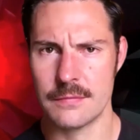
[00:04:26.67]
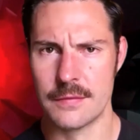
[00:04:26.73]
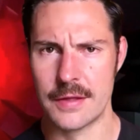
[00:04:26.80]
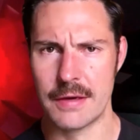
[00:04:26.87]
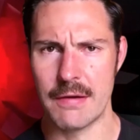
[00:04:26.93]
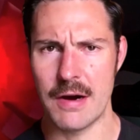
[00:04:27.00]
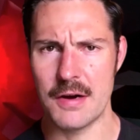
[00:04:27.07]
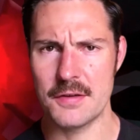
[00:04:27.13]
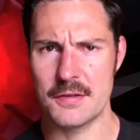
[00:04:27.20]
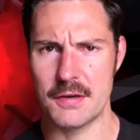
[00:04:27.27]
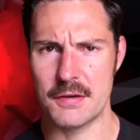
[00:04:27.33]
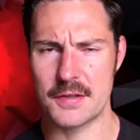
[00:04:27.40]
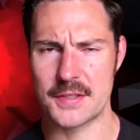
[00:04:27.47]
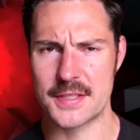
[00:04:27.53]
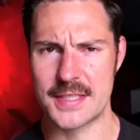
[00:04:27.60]
There are
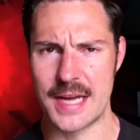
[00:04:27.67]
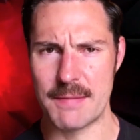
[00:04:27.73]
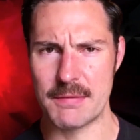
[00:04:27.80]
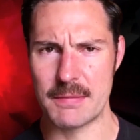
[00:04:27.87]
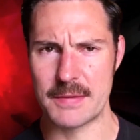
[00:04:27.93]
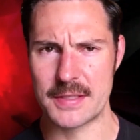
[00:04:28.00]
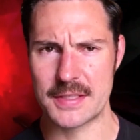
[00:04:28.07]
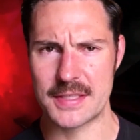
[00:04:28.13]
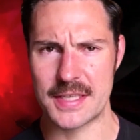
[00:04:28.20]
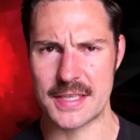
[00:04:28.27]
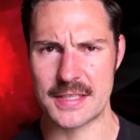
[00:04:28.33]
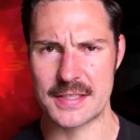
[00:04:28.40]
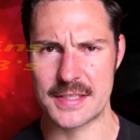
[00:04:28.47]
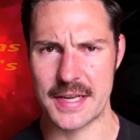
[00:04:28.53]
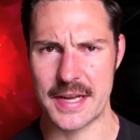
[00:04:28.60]
certain supplements like
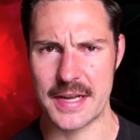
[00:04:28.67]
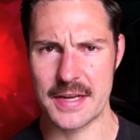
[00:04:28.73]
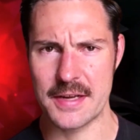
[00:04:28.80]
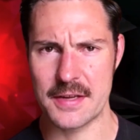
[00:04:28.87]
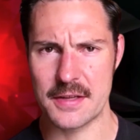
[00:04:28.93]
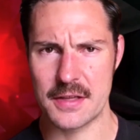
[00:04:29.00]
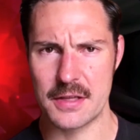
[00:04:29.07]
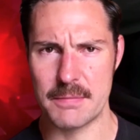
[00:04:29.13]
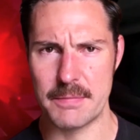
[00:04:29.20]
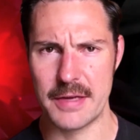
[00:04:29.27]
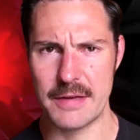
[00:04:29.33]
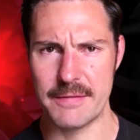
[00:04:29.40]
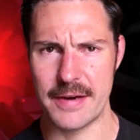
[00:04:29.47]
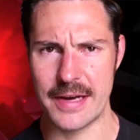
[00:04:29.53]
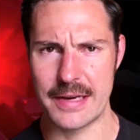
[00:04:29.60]
zinc, the B
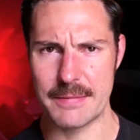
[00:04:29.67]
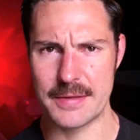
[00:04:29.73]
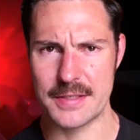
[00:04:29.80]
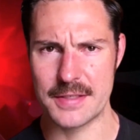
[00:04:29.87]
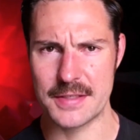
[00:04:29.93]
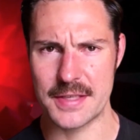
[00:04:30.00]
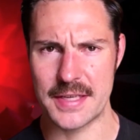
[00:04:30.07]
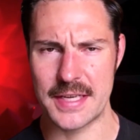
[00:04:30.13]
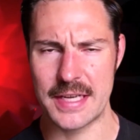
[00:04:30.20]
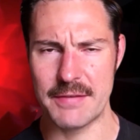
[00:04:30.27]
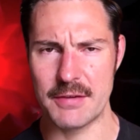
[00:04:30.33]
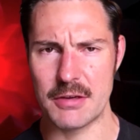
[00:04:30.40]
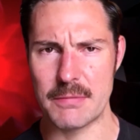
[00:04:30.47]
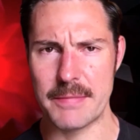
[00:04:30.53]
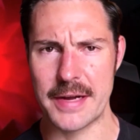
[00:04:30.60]
vitamins, and even
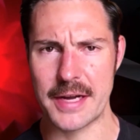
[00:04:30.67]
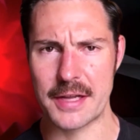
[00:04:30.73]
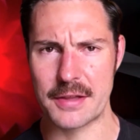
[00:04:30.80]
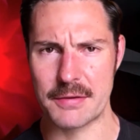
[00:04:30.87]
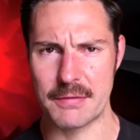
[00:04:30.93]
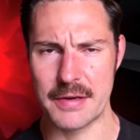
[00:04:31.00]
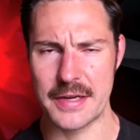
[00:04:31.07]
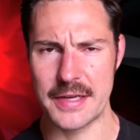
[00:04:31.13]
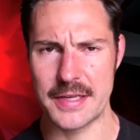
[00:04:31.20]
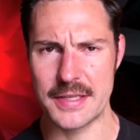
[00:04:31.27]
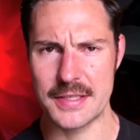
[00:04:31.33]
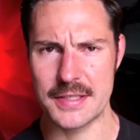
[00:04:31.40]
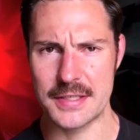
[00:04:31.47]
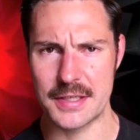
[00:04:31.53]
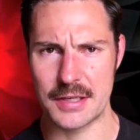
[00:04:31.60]

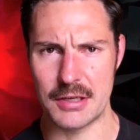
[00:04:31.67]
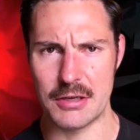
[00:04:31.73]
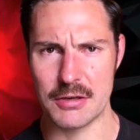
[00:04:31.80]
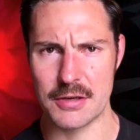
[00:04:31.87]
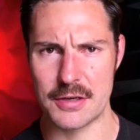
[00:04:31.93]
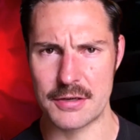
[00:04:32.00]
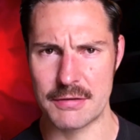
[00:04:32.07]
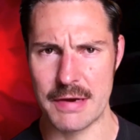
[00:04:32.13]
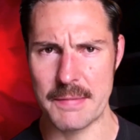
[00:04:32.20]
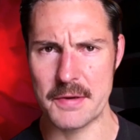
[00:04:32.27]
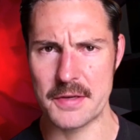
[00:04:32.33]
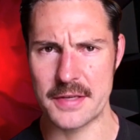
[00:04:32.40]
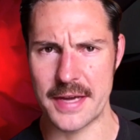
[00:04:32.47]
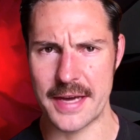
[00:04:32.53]
omega-3s that all contribute to